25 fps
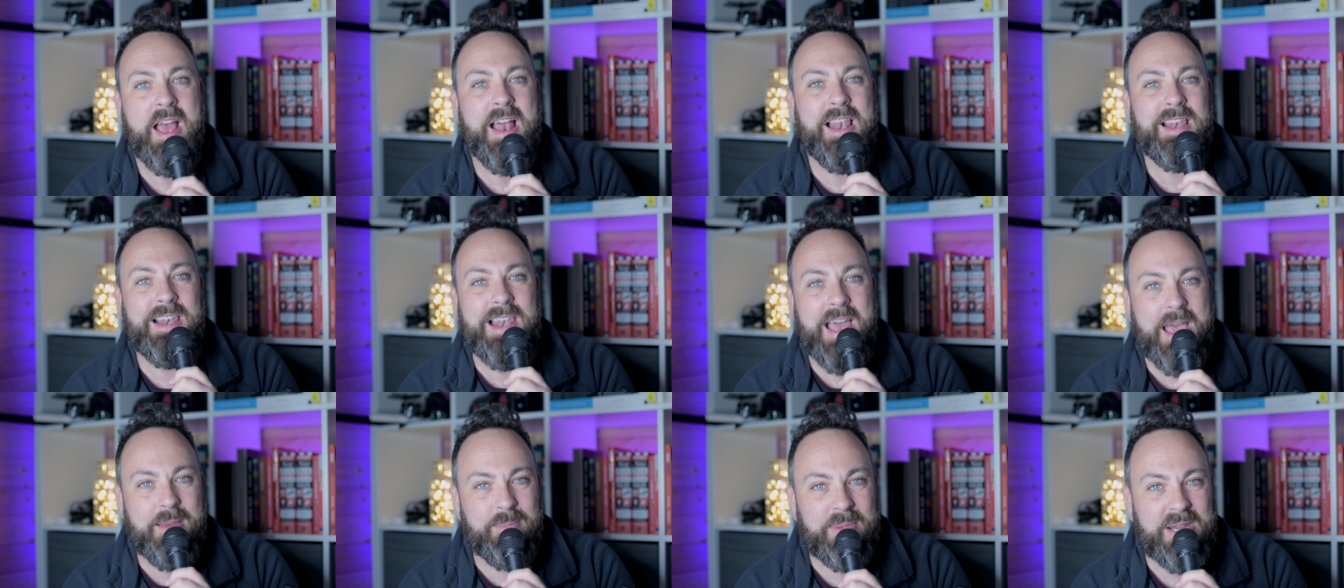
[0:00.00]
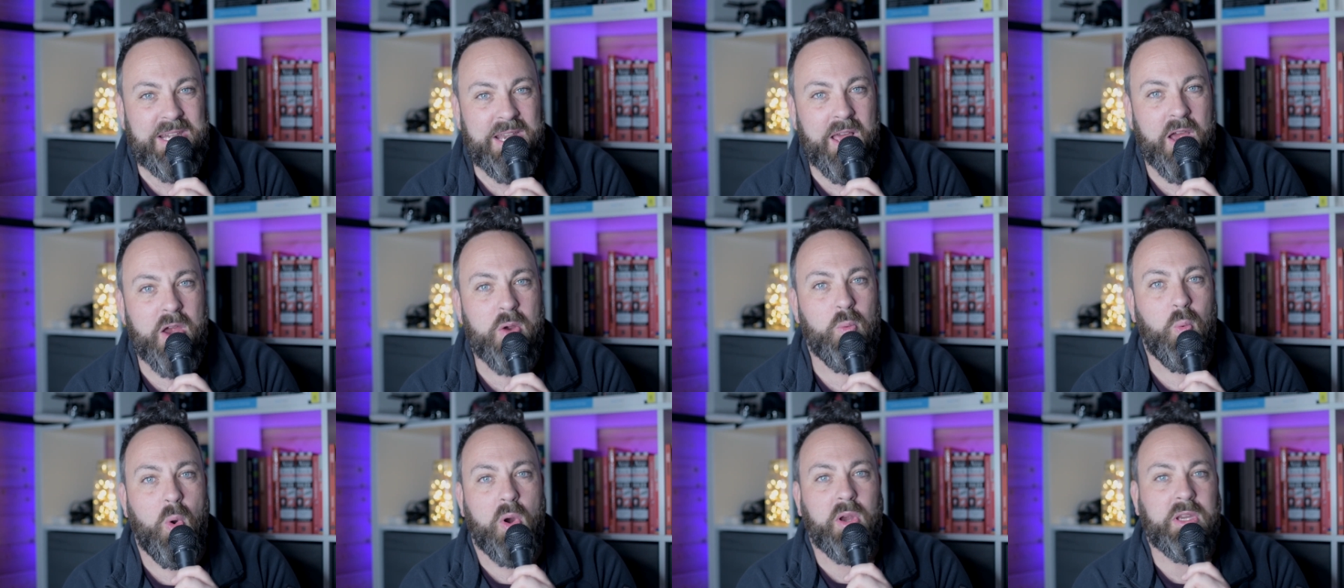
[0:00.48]
Let me
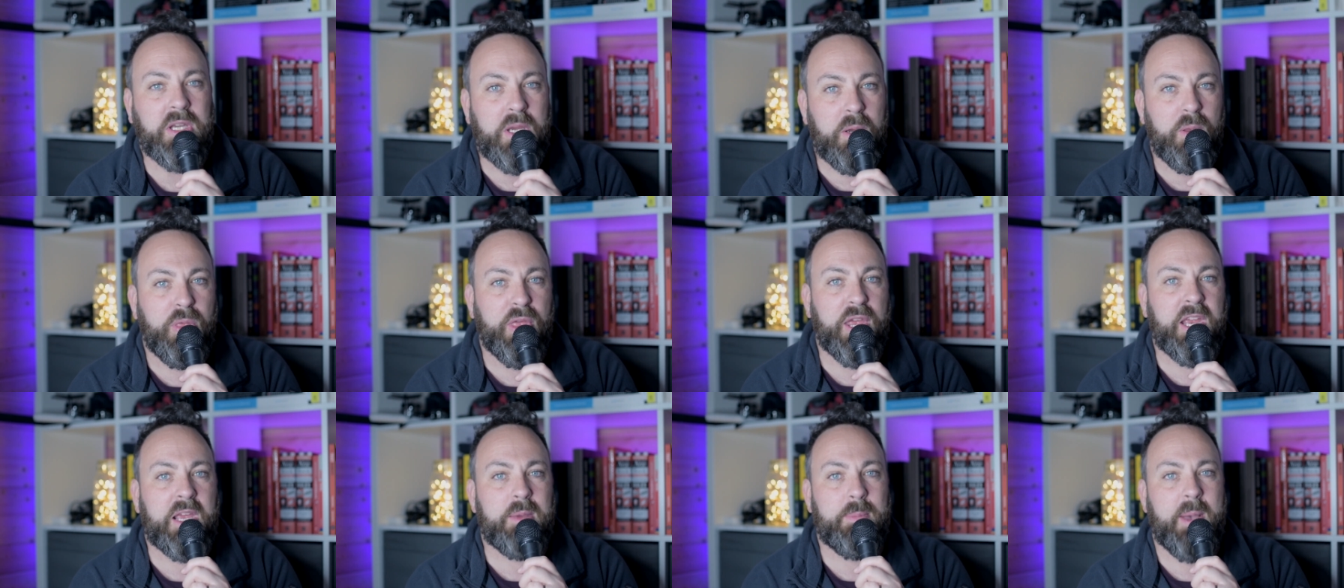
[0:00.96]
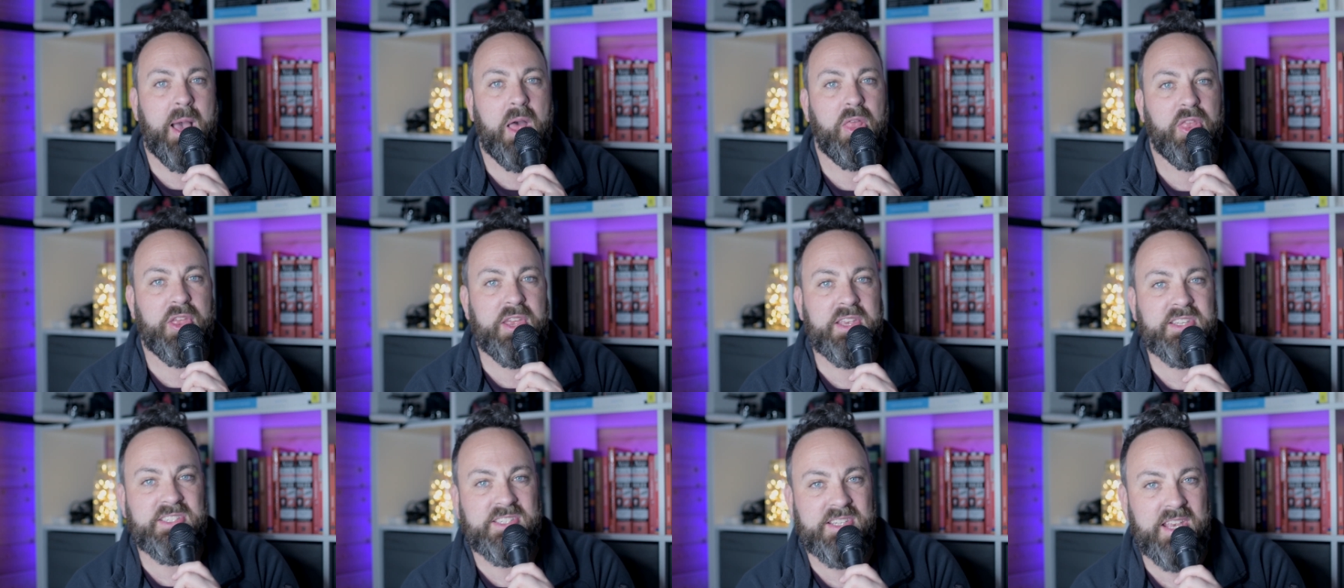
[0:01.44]
know what you think about
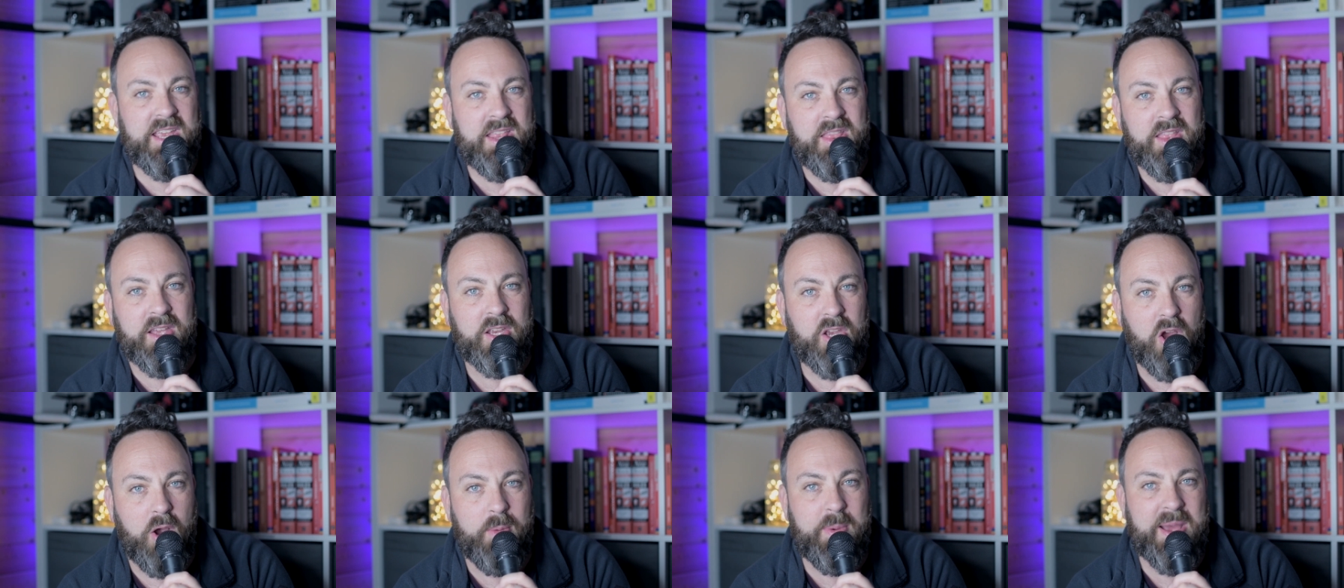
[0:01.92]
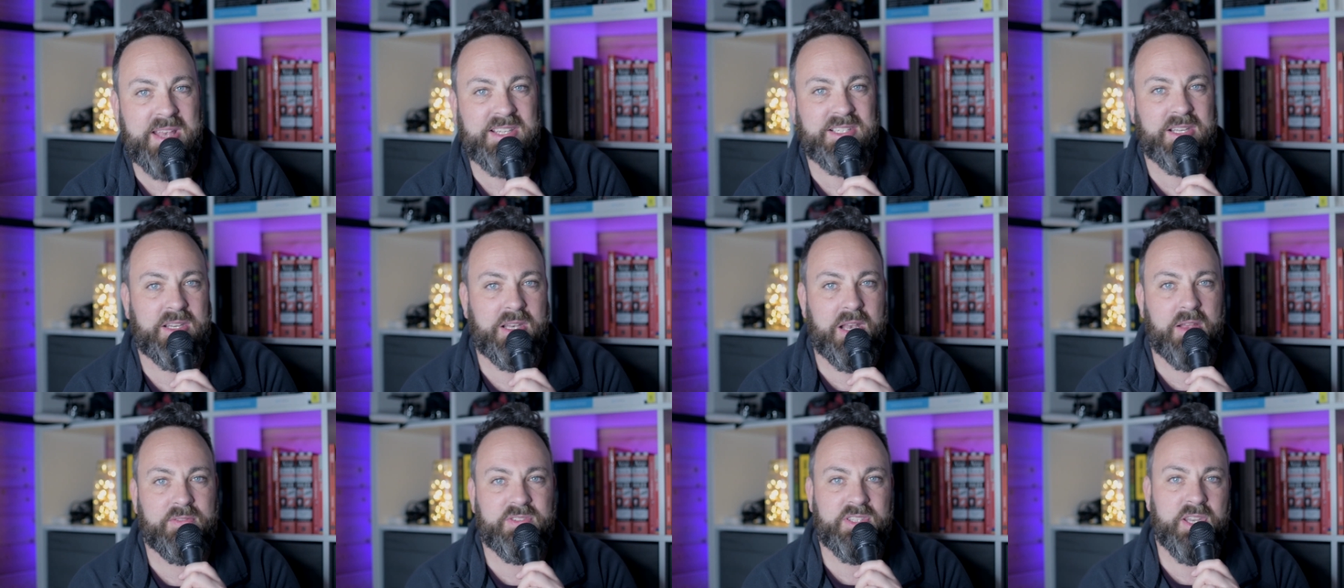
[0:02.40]
this in the comments.
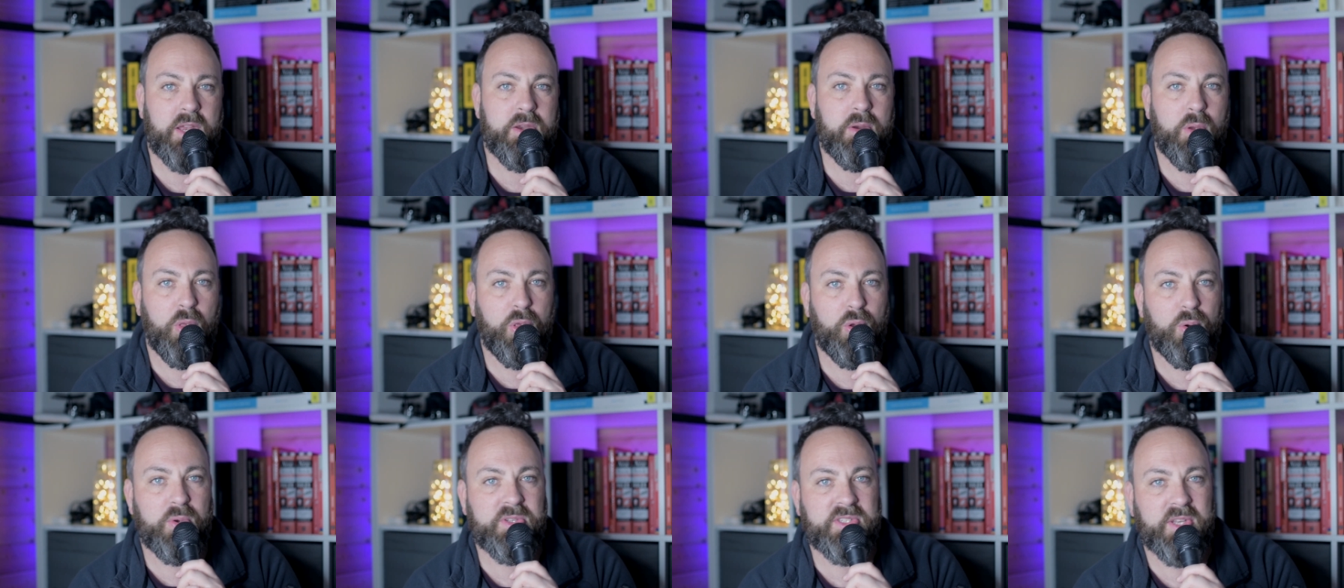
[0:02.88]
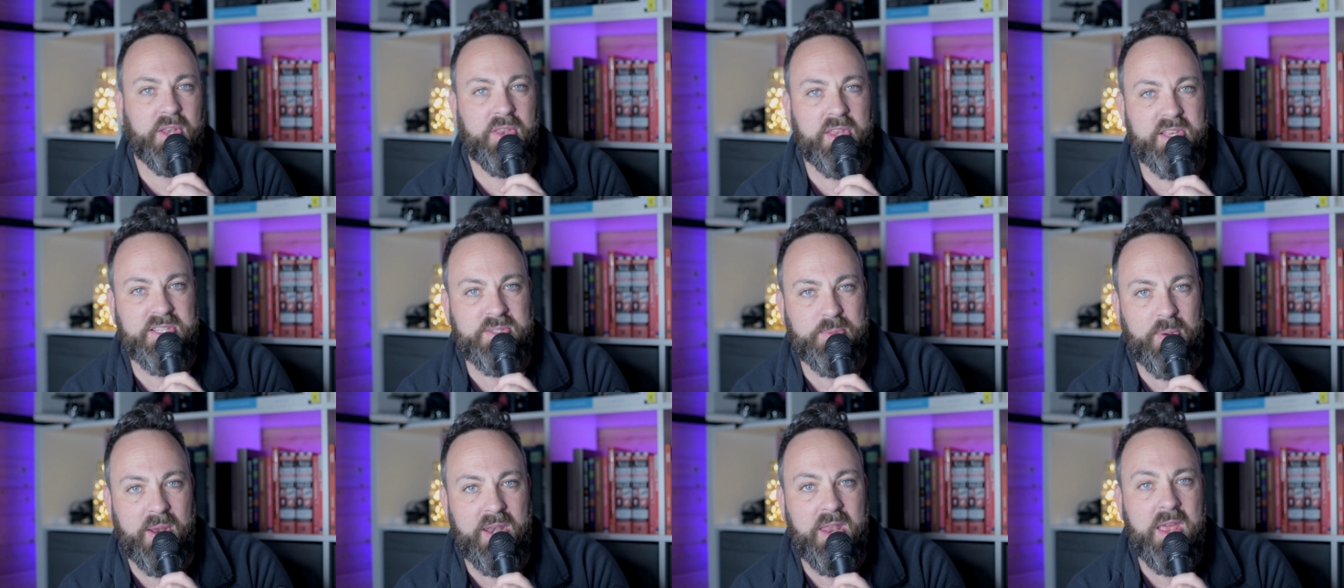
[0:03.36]
I'd love to know your thoughts on
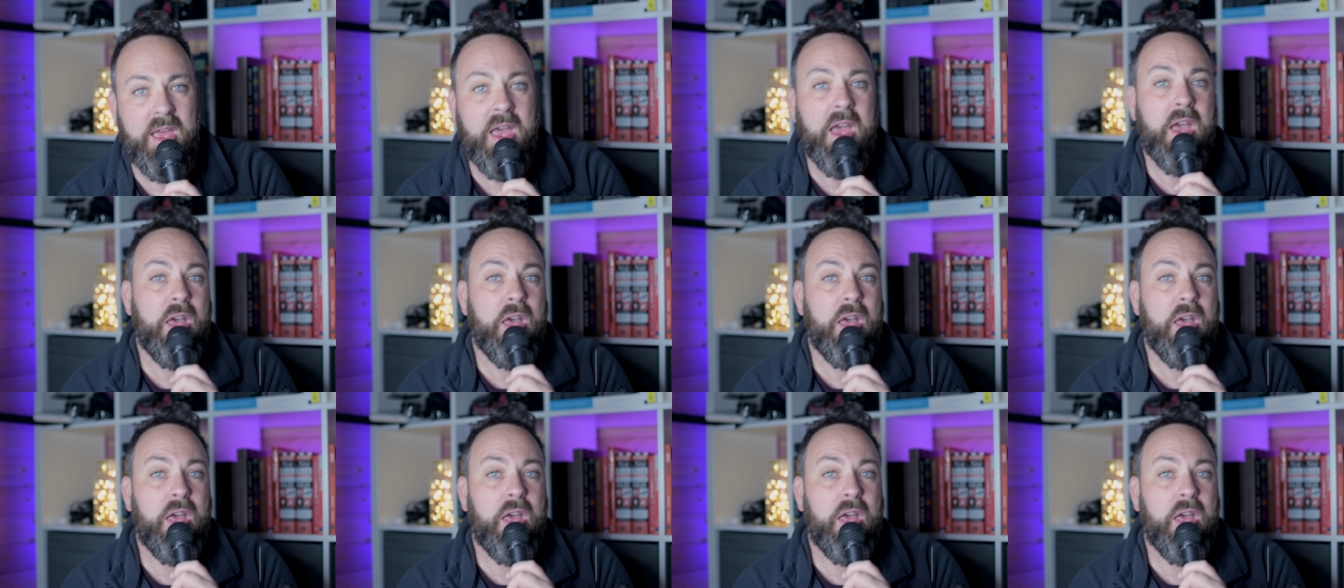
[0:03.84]
this one.